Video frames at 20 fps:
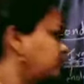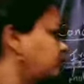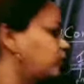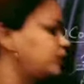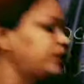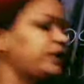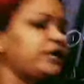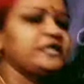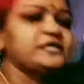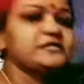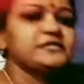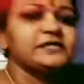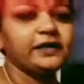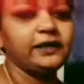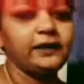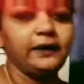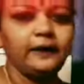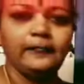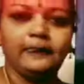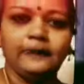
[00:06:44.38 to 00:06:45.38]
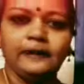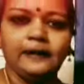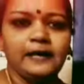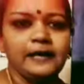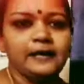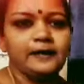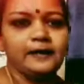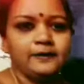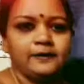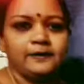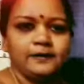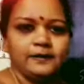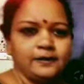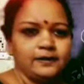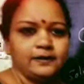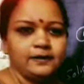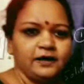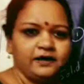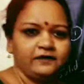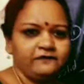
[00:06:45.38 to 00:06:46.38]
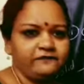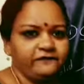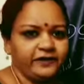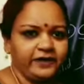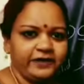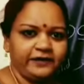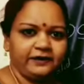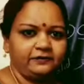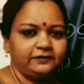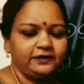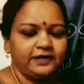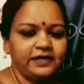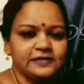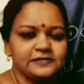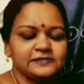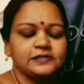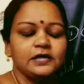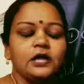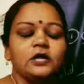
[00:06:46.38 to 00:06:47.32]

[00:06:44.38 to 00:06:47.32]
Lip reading: body is the fire. Yes.